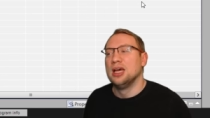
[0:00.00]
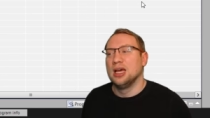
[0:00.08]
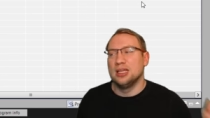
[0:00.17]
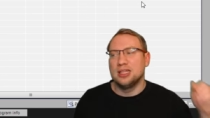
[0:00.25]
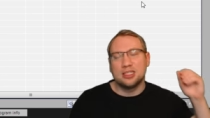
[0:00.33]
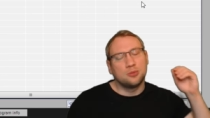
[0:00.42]

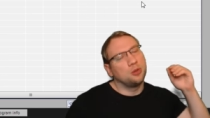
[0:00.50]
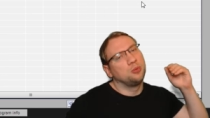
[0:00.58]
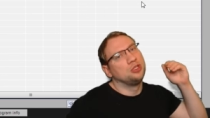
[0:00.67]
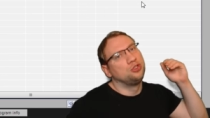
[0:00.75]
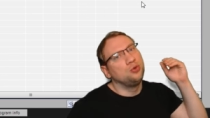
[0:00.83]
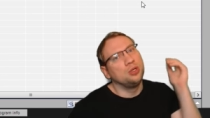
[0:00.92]
And that's what we're
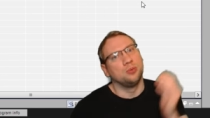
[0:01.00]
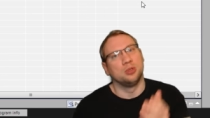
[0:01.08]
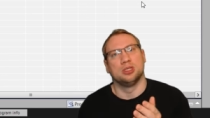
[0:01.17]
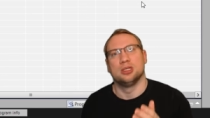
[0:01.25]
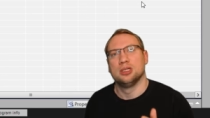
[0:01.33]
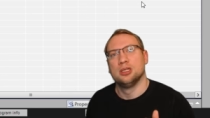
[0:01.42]
doing with
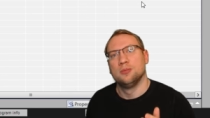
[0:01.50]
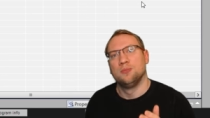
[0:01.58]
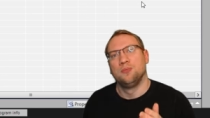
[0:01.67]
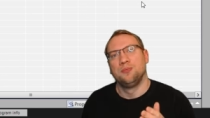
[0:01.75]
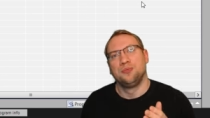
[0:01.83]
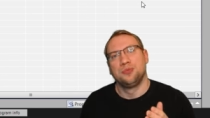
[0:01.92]
it.
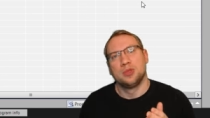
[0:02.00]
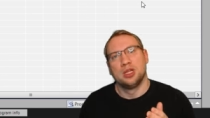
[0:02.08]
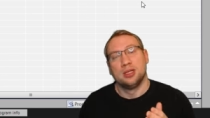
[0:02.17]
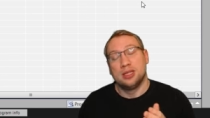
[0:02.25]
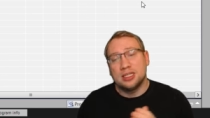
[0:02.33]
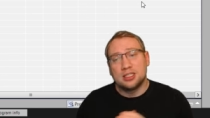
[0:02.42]

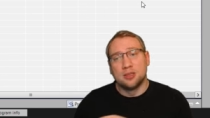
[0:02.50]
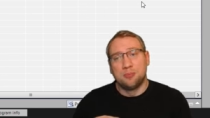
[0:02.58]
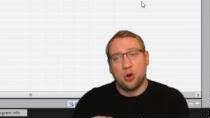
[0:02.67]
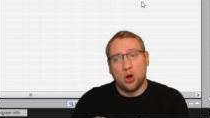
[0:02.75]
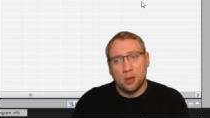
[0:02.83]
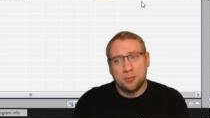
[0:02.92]
That's the
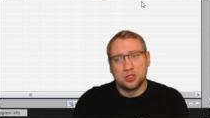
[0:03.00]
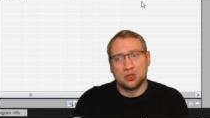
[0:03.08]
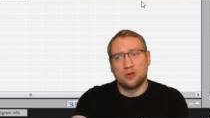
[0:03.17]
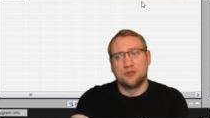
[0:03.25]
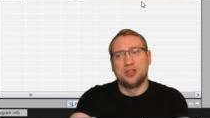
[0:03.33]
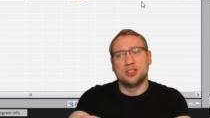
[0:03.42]
purpose
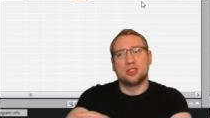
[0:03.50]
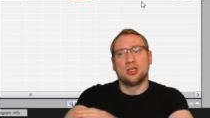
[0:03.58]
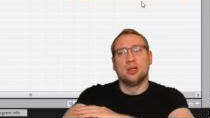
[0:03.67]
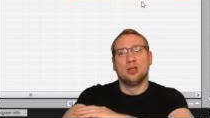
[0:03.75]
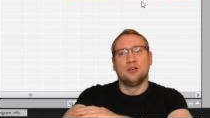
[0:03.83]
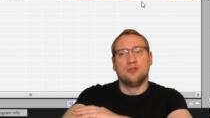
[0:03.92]
of this
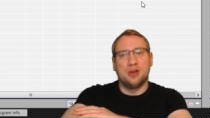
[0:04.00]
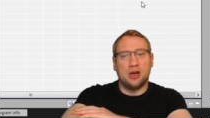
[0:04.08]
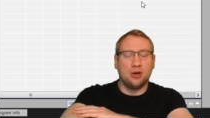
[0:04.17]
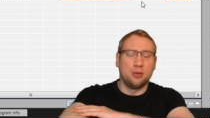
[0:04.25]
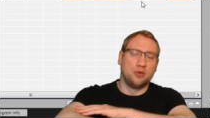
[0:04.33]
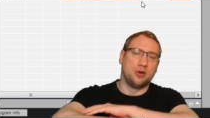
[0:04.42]

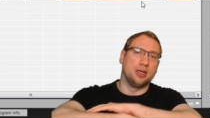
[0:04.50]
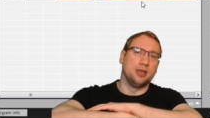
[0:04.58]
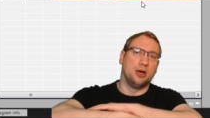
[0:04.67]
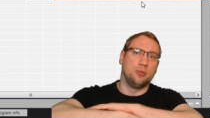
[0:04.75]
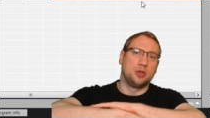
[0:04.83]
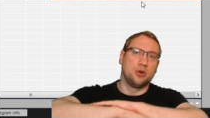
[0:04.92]
variable right
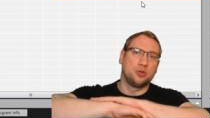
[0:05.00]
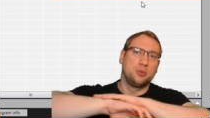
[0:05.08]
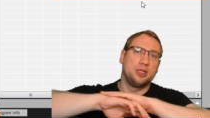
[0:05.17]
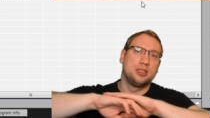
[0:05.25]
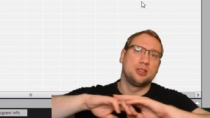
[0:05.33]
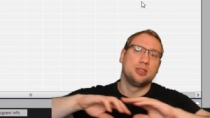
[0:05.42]
now. Because we
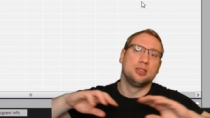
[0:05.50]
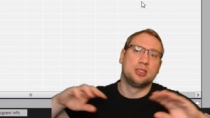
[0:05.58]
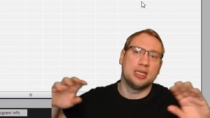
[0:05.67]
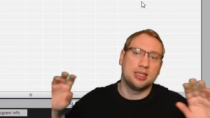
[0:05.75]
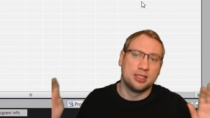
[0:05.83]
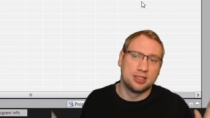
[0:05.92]

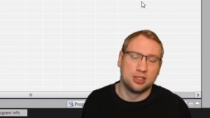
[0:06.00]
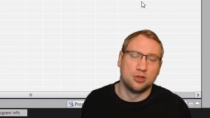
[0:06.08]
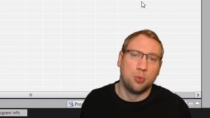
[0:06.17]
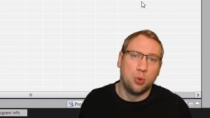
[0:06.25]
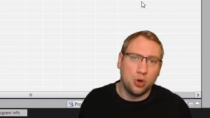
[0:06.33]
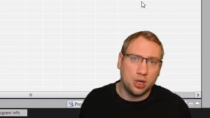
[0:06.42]
said this is a
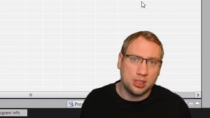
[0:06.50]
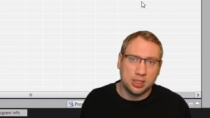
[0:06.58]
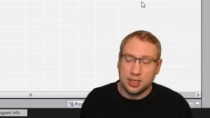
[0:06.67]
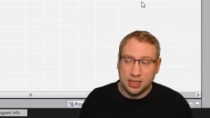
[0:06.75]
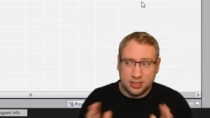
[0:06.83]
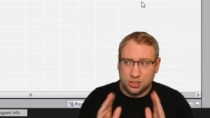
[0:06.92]
word,
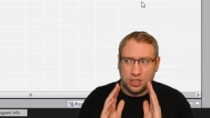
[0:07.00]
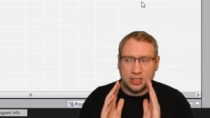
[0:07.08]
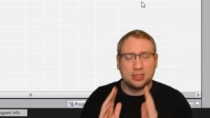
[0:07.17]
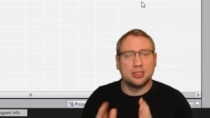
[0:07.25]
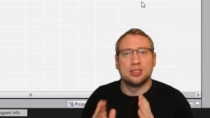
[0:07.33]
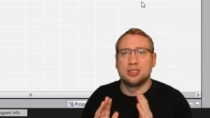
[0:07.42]
it's
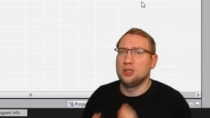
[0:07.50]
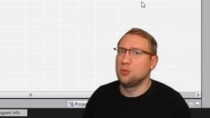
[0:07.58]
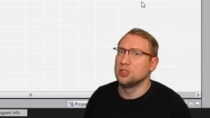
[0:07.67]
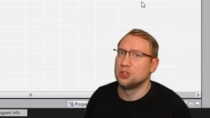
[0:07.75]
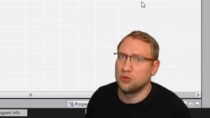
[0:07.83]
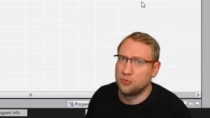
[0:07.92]
just a
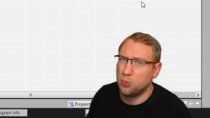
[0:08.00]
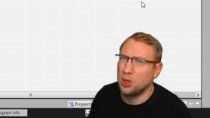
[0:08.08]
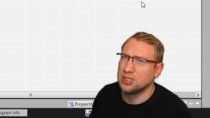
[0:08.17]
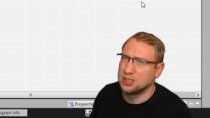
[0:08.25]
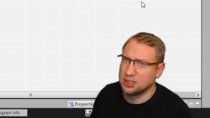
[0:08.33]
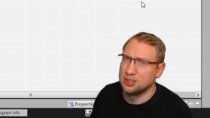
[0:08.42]
sequence of
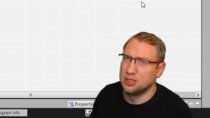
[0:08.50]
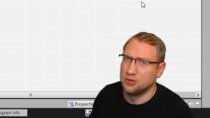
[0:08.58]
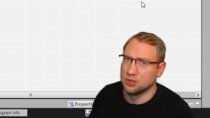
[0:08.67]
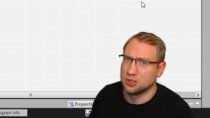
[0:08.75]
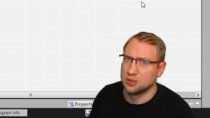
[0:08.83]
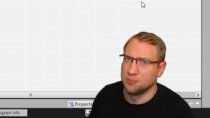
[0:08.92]
ones and
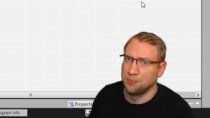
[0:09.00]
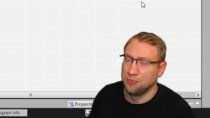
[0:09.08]
zeros.